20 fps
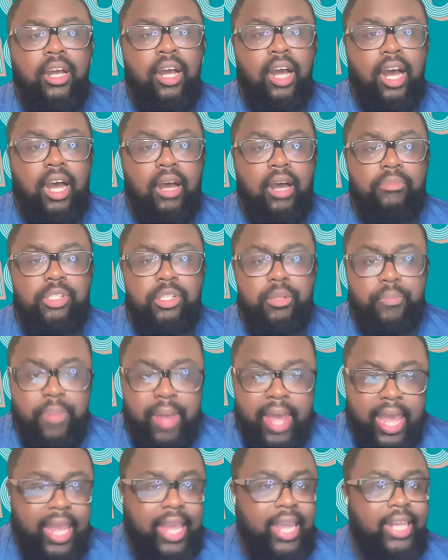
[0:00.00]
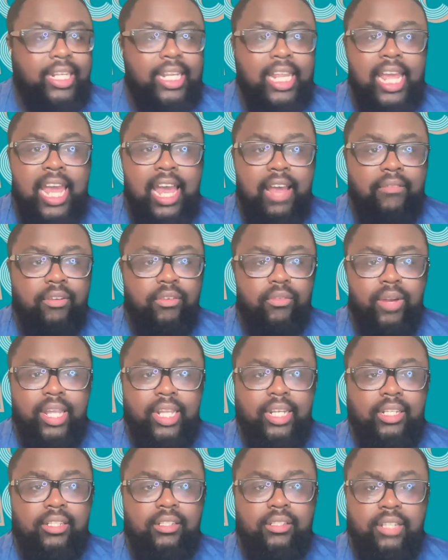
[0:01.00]
Um, Japan, they have
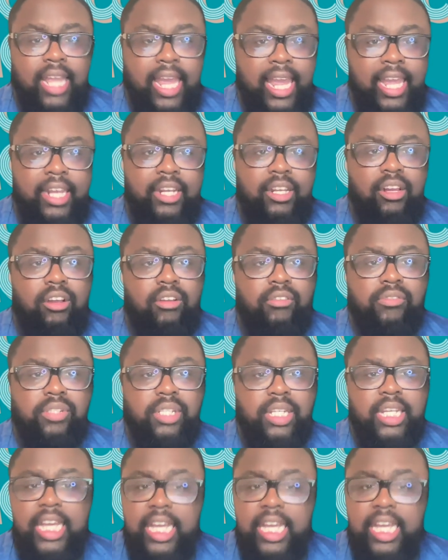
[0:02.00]
great handoffs.